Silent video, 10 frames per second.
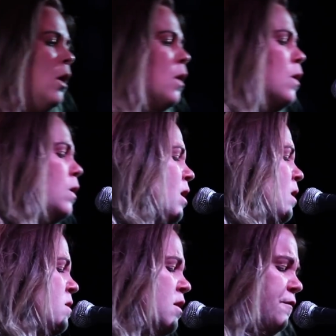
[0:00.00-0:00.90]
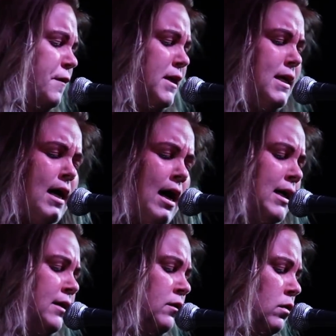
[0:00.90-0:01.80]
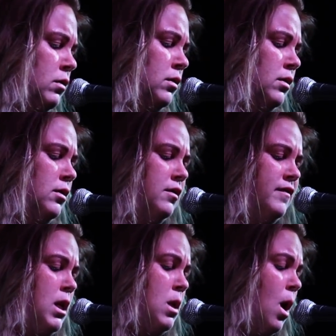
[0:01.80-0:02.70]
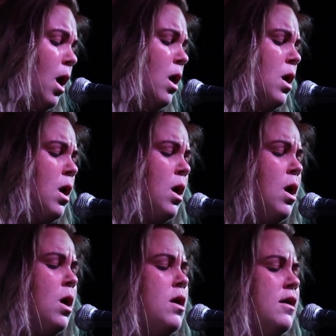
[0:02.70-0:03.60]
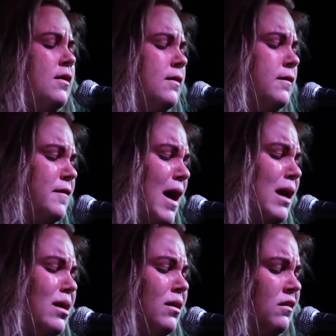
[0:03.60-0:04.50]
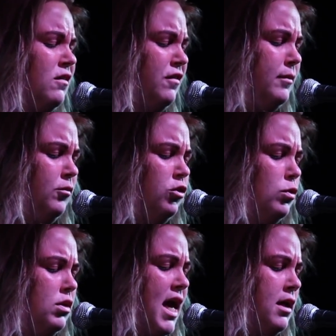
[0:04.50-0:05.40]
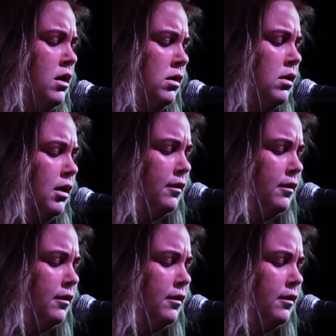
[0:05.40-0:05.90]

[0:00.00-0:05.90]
all or nothing kind of a love. I can't seem to get enough.